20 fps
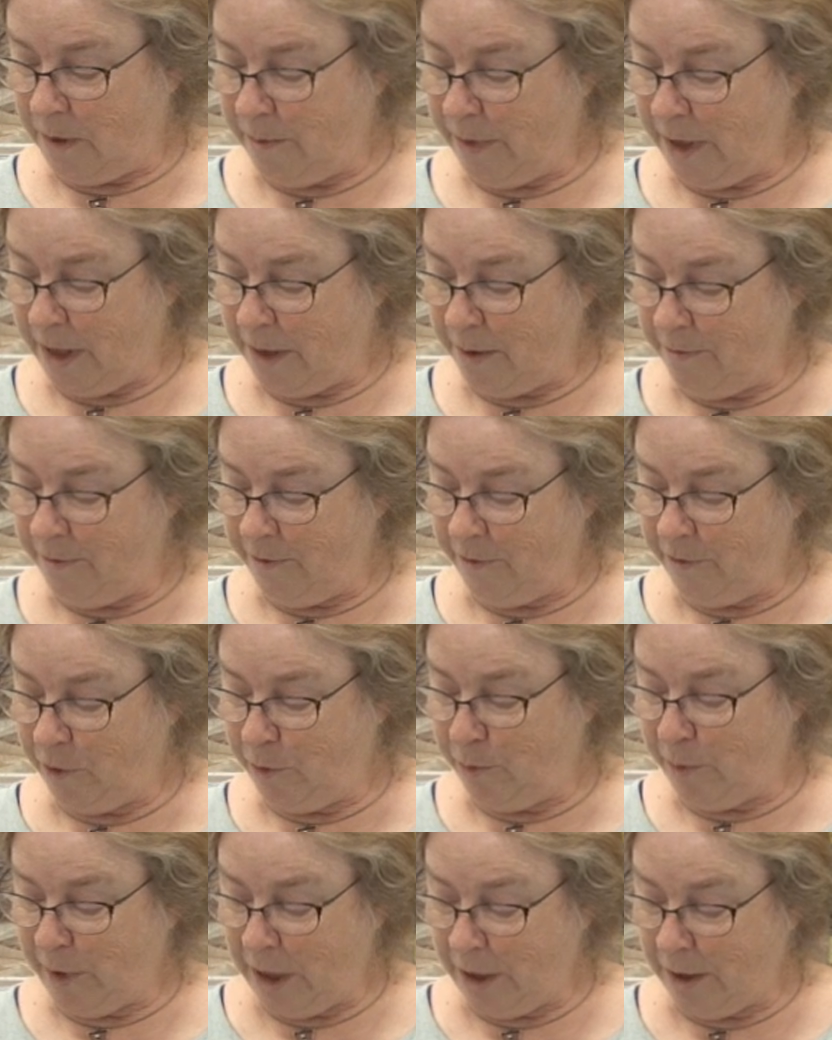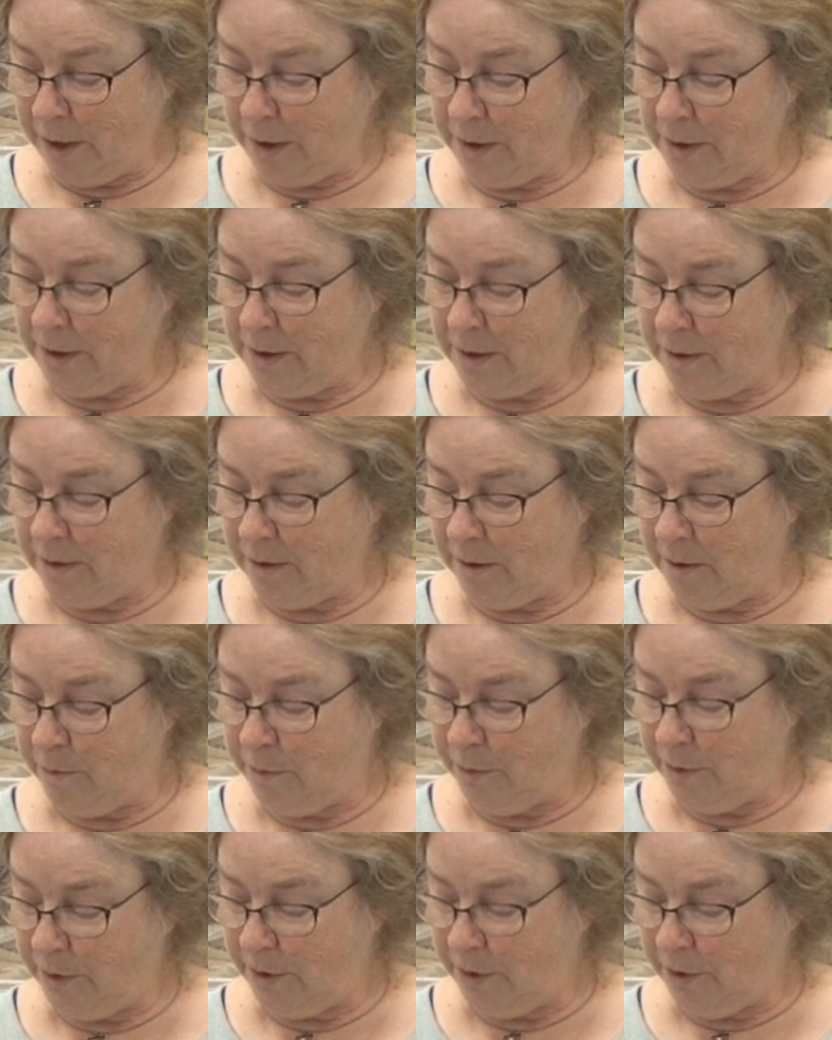the bottom of your box, you
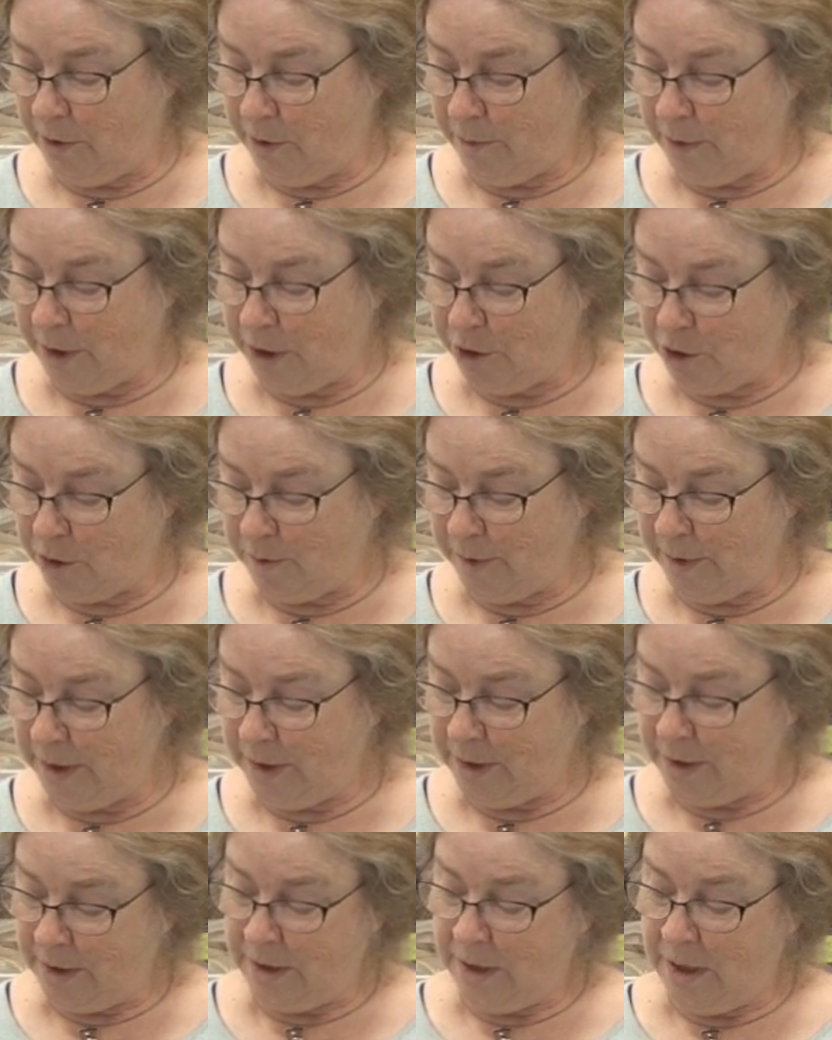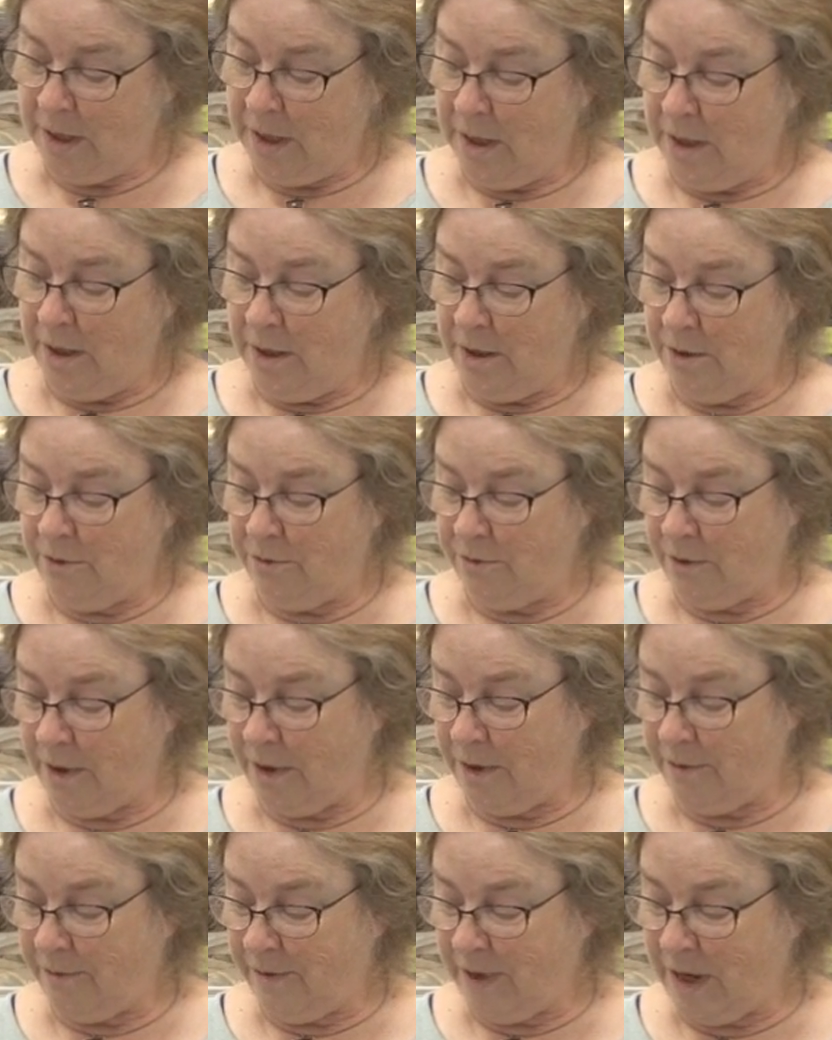put in your measurements, you draw
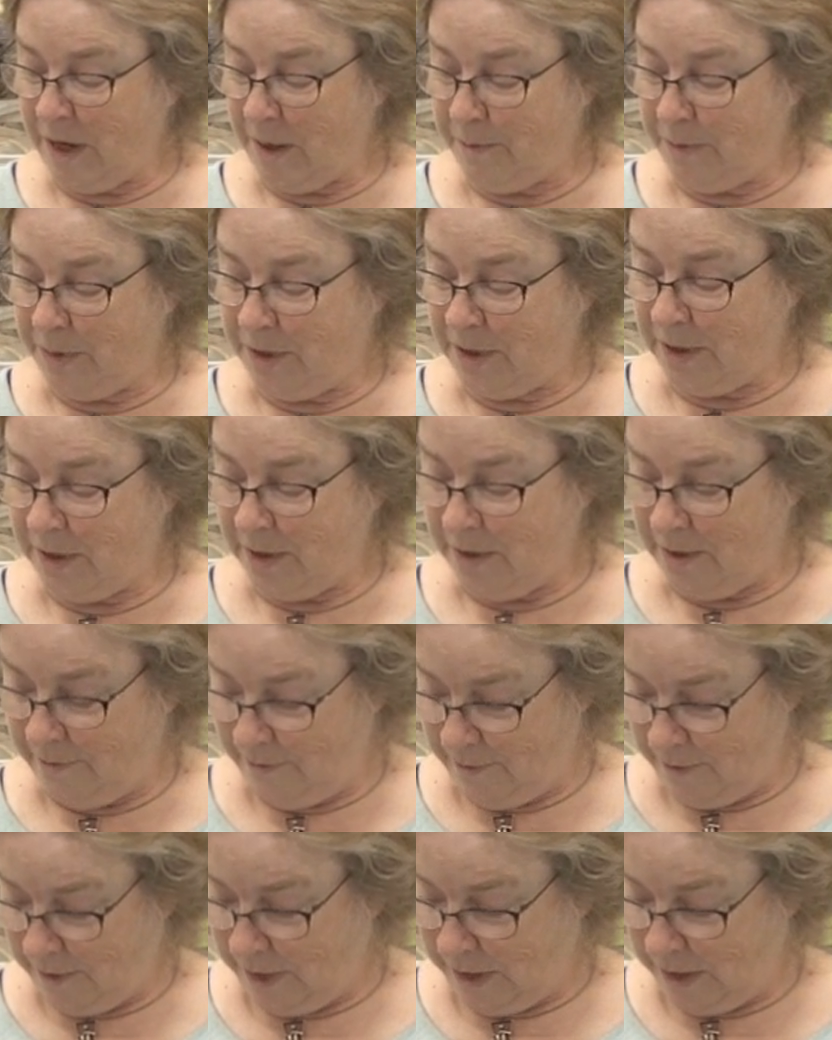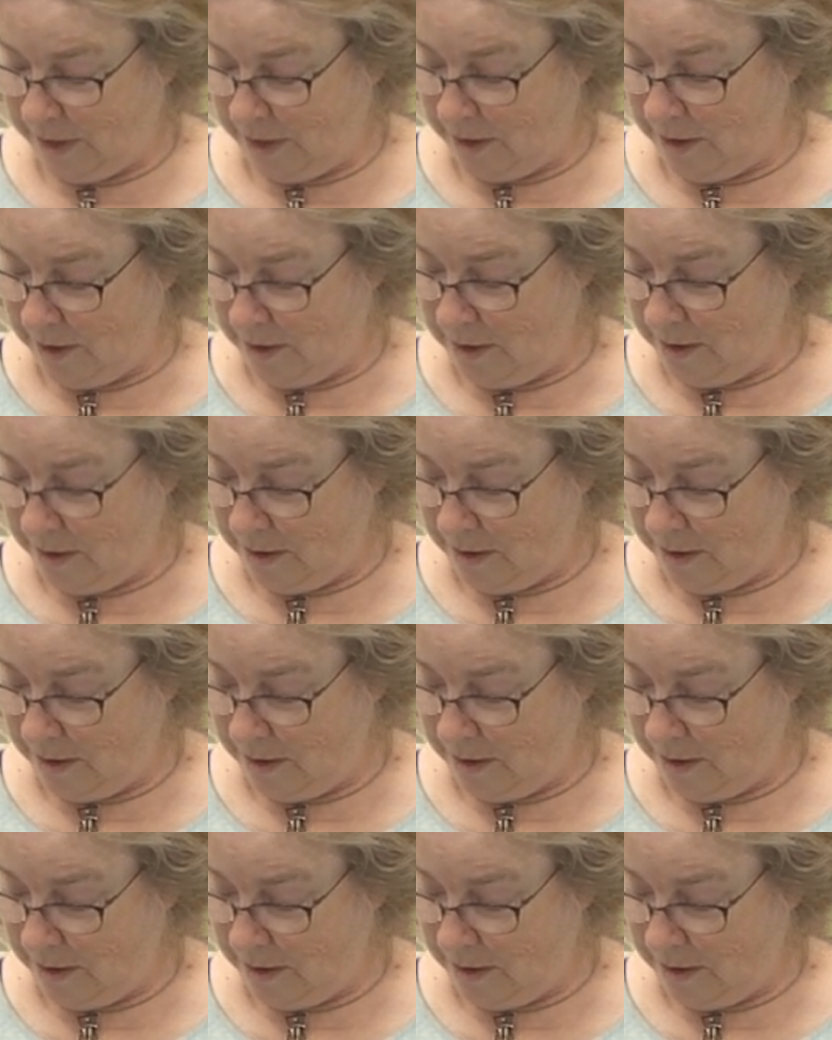the flaps of your lid,